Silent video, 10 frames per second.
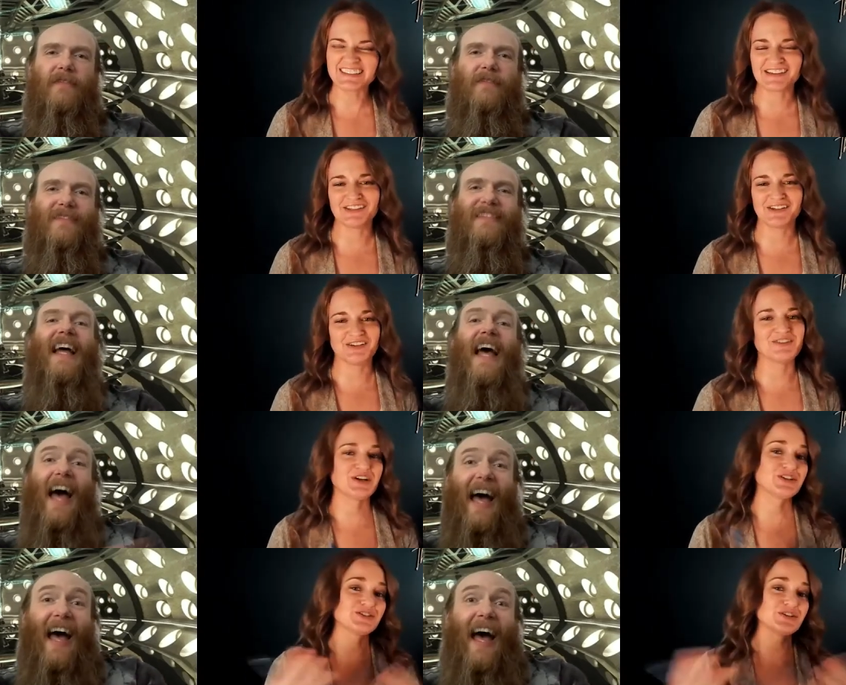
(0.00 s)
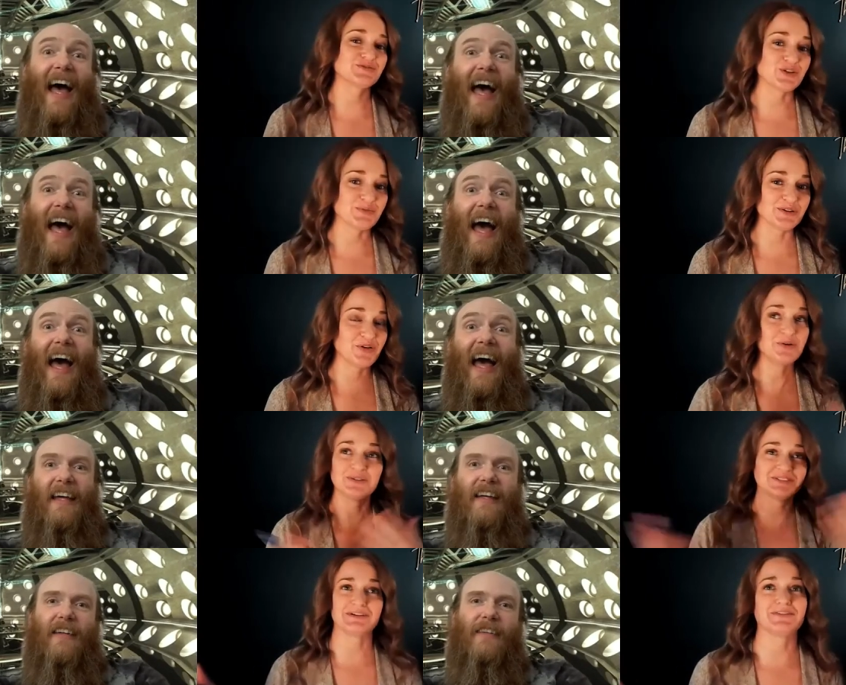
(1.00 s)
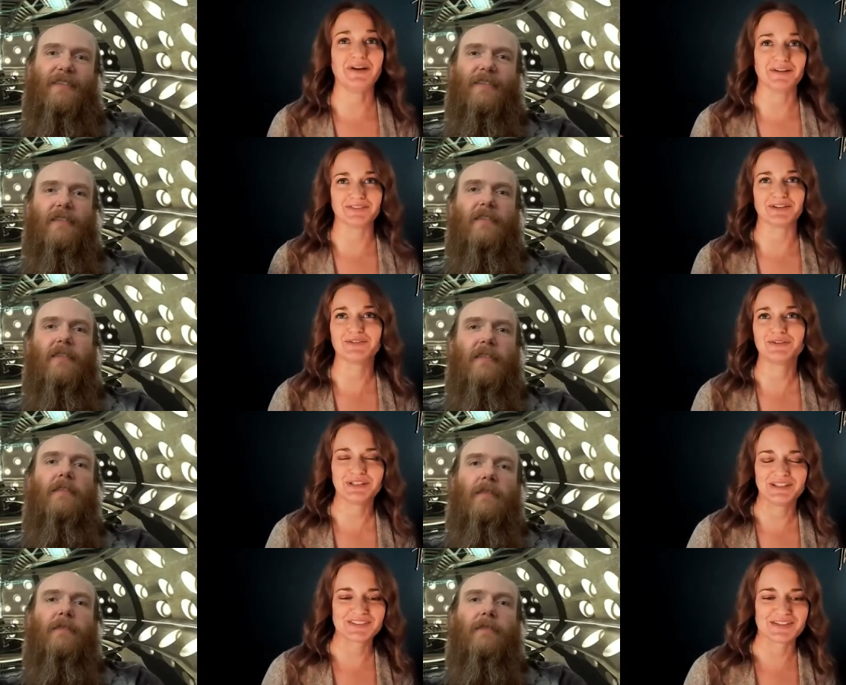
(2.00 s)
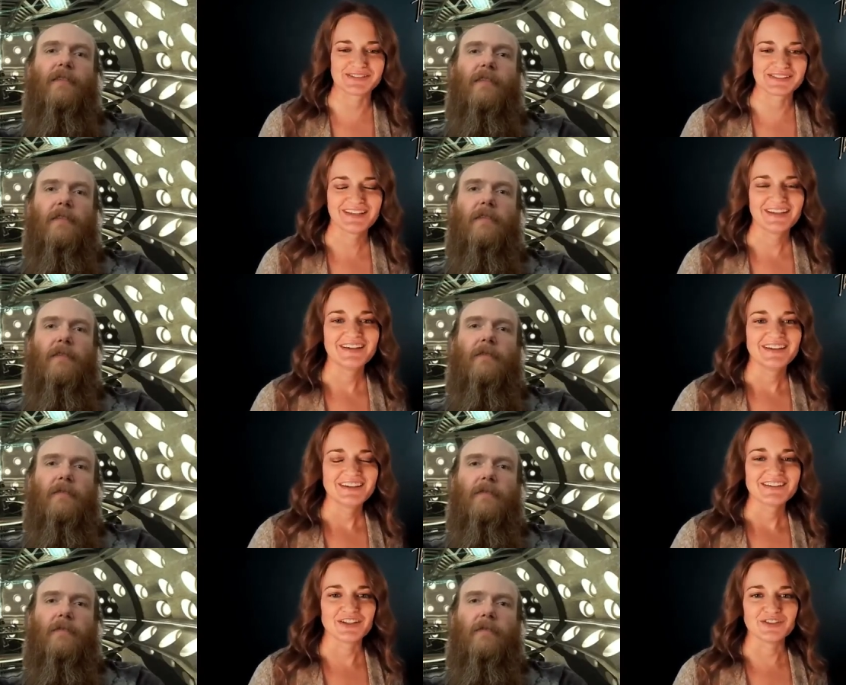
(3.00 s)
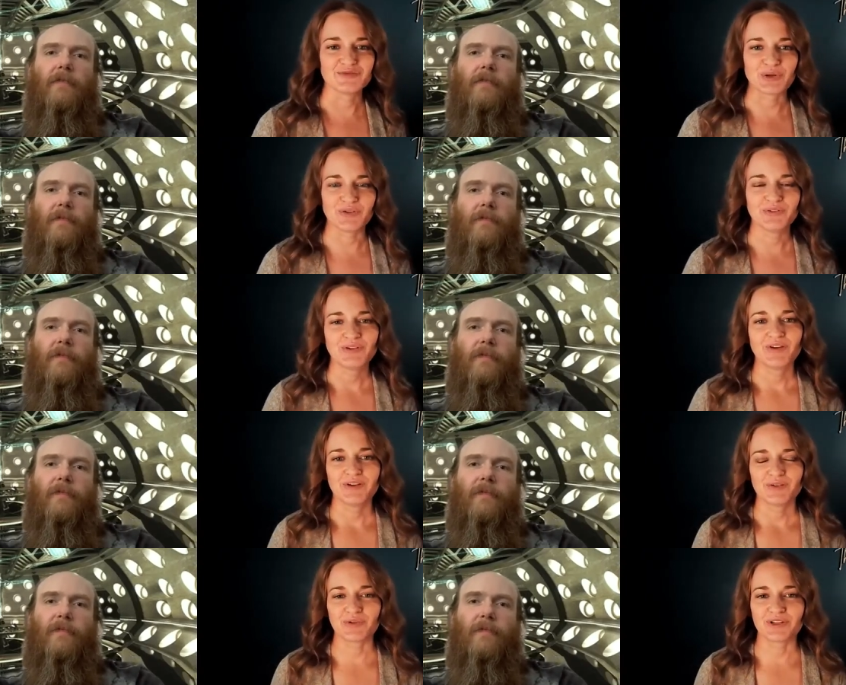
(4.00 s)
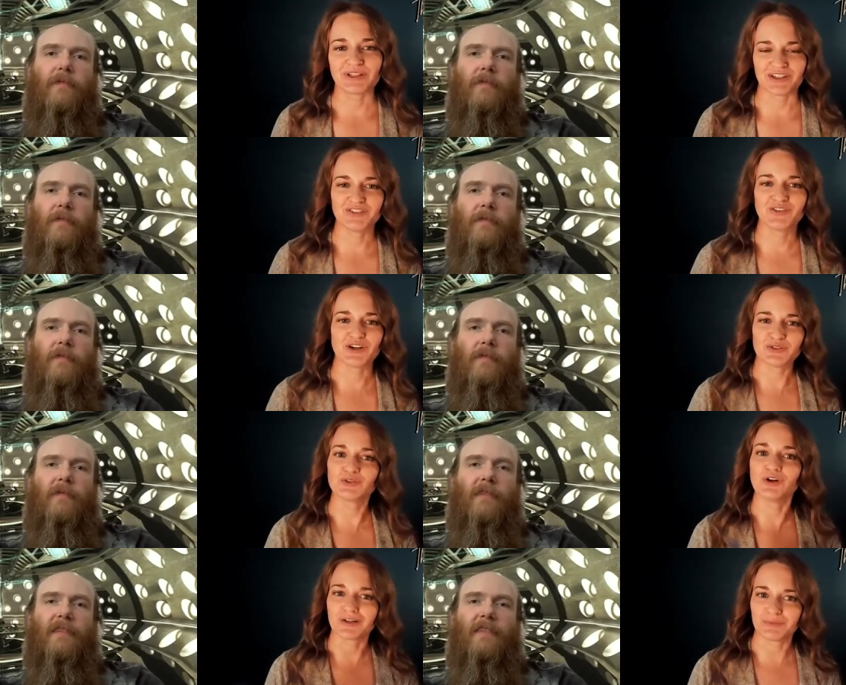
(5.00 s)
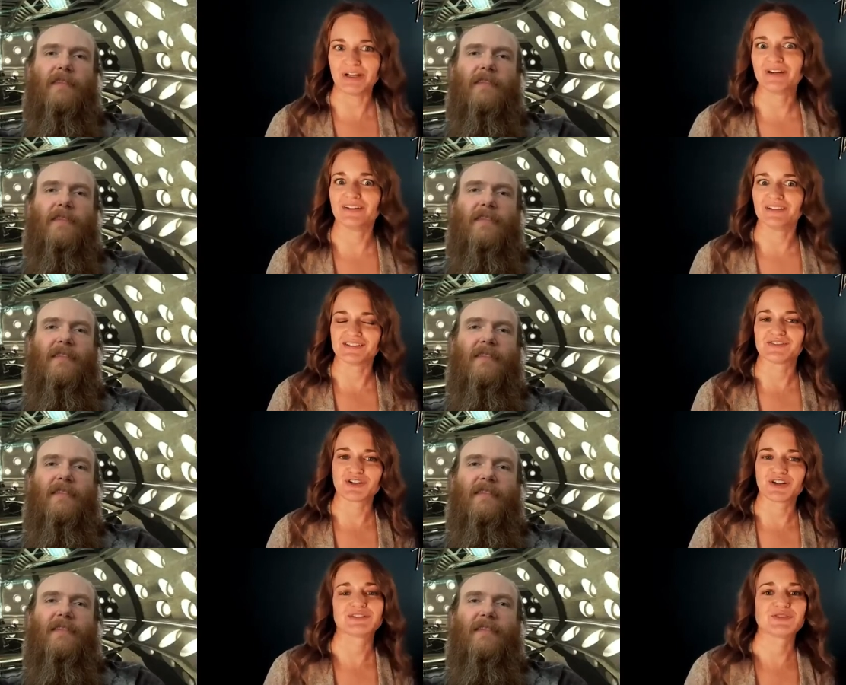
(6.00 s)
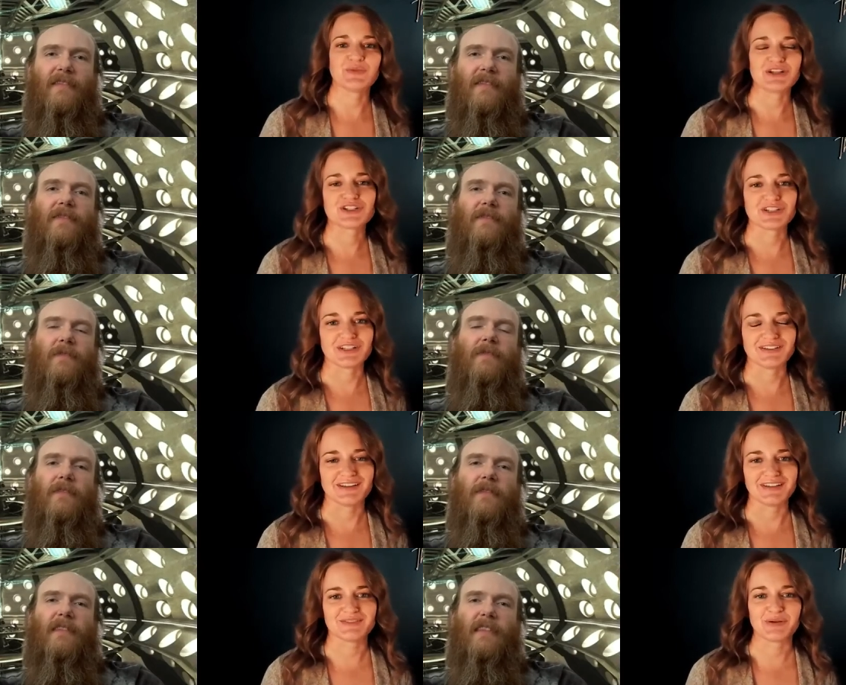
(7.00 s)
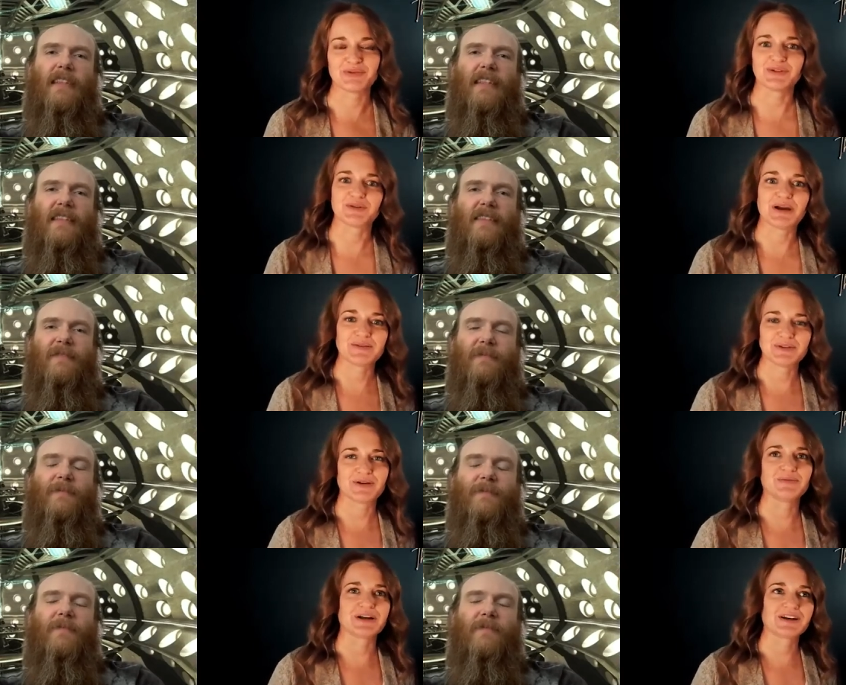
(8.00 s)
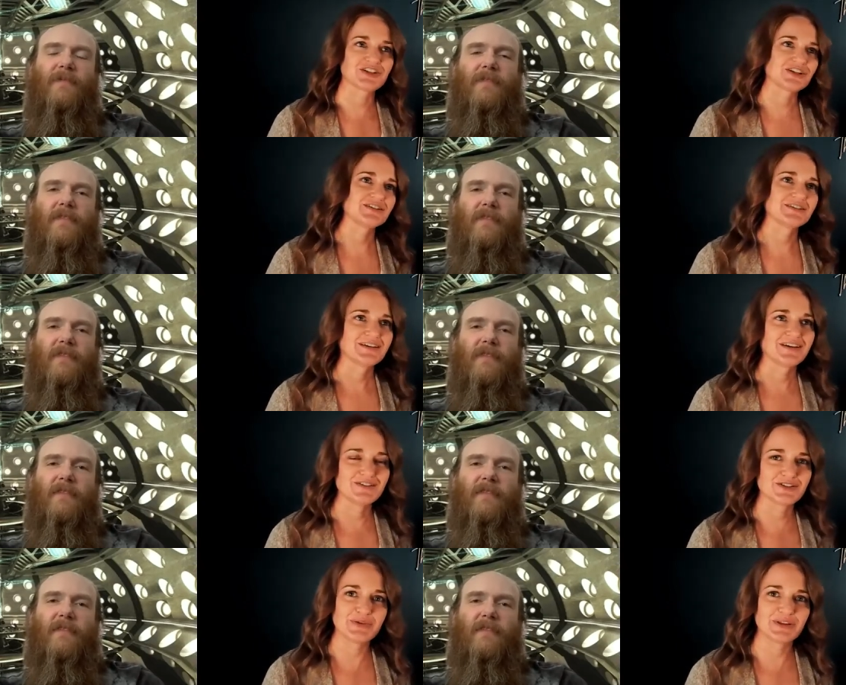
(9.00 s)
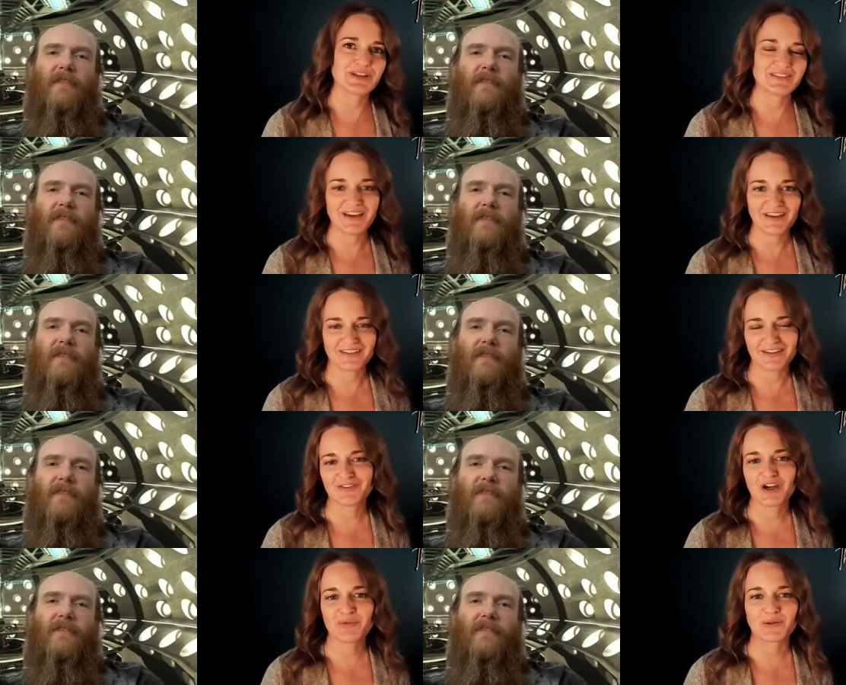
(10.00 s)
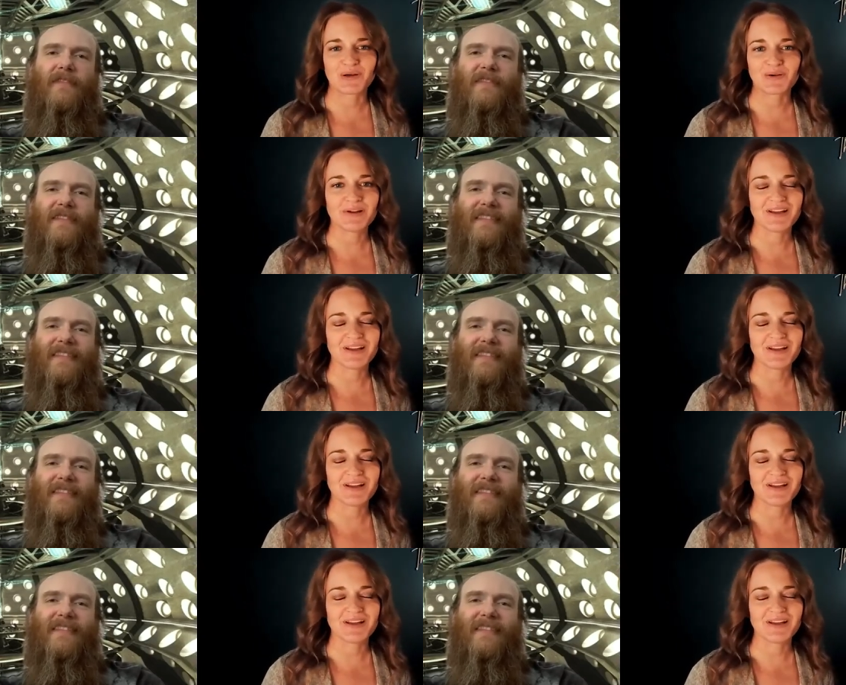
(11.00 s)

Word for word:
Speaker 1: know, it sounds like you're in a very transformative full entire life. Like your whole life sounds like you've been really like you've gone through long periods of transformation and like to be able to look back and like, oh my gosh, I, I used to be like that. Like you've come a long